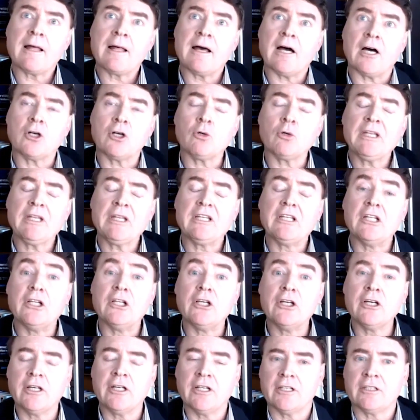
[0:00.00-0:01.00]
how do we
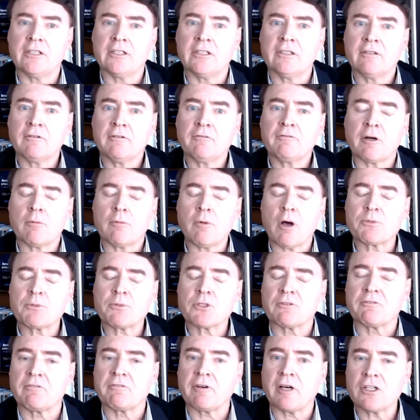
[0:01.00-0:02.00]
learn from
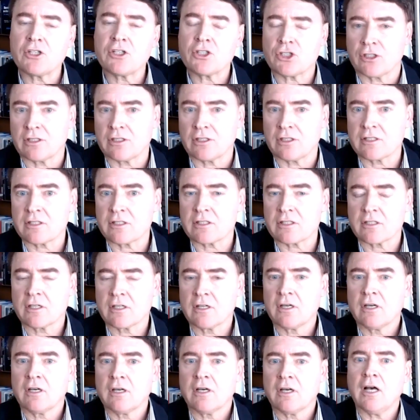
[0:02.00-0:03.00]
observations,
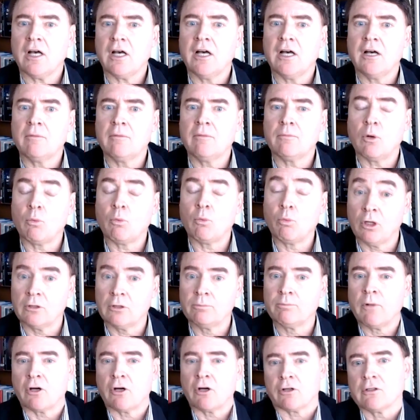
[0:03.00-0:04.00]
world
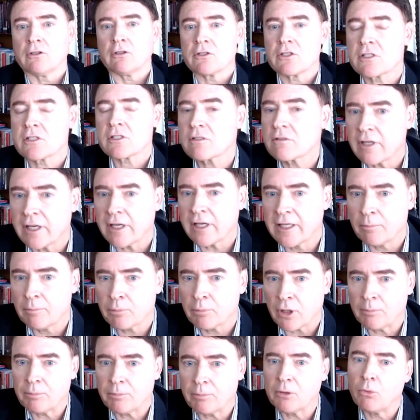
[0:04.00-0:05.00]
models in a
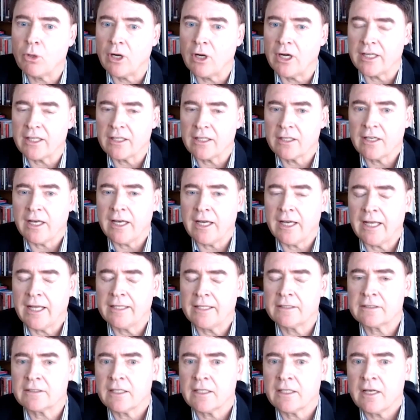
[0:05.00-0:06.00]
proper way?
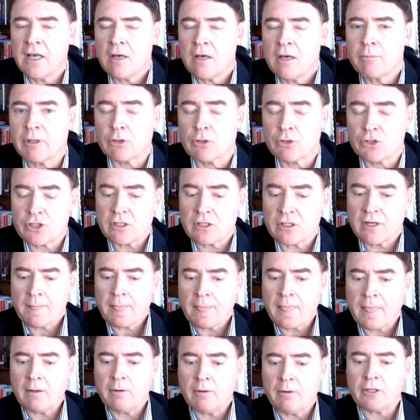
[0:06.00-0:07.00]
And because
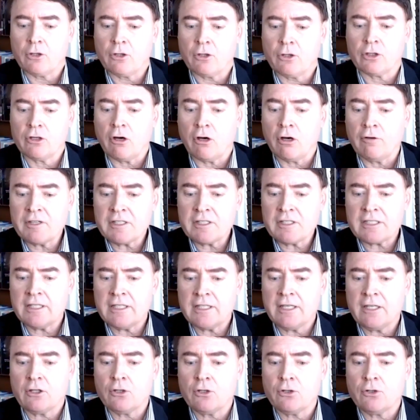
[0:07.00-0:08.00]
you can obviously
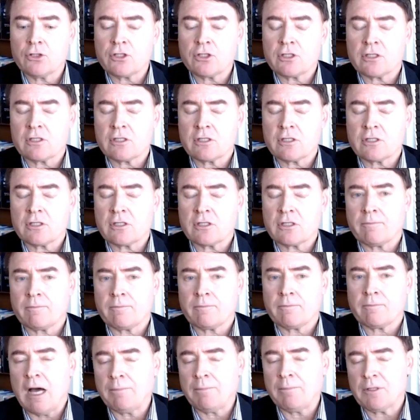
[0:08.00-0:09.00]
use
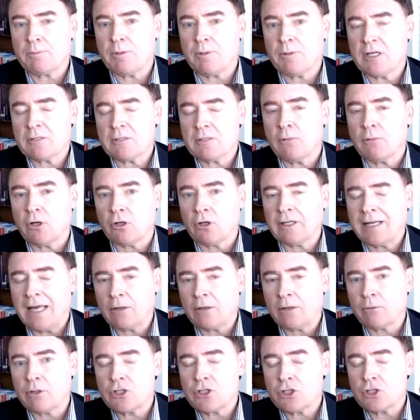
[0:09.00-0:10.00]
hyperspace modeling
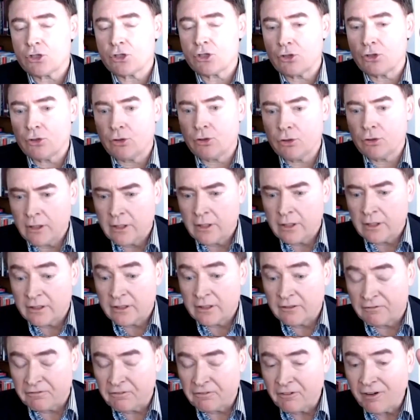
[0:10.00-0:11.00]
language to
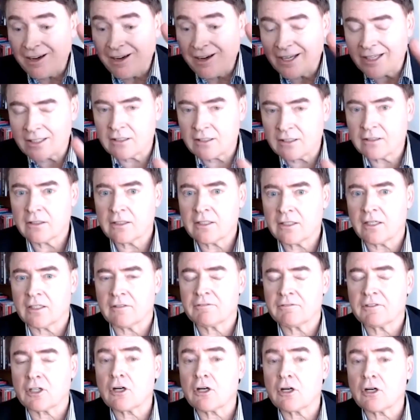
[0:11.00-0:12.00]
define kind of
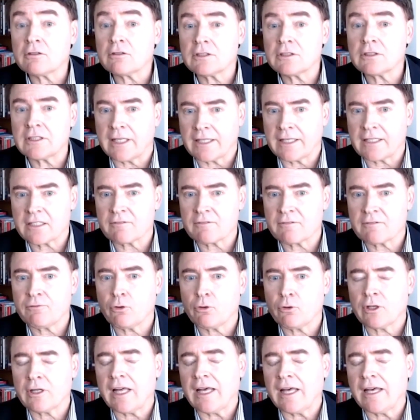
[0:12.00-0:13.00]
the context
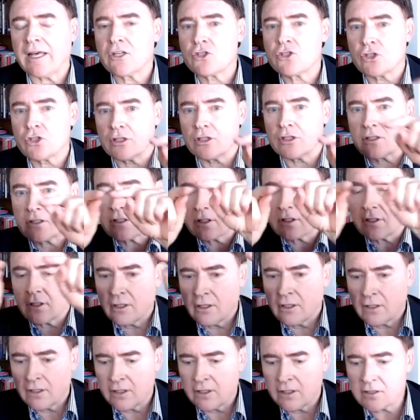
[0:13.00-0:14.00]
for an agent
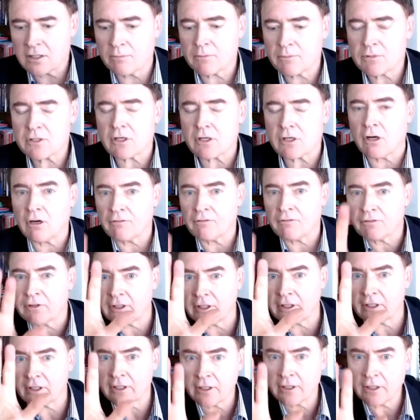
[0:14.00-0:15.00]
in terms of
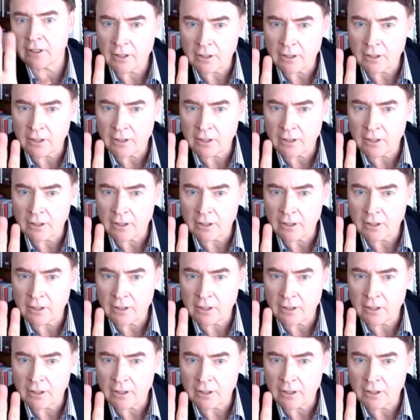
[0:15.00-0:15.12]
the